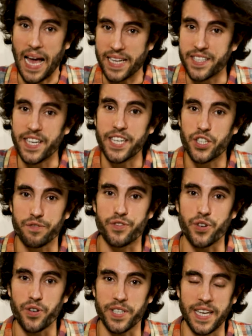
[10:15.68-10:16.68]
at the age of
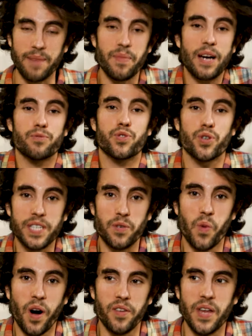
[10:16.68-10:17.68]
30. I'm now
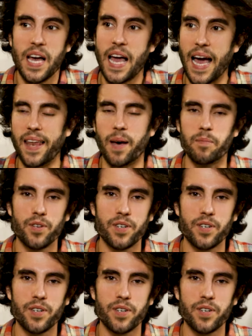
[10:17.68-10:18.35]
31 and I'm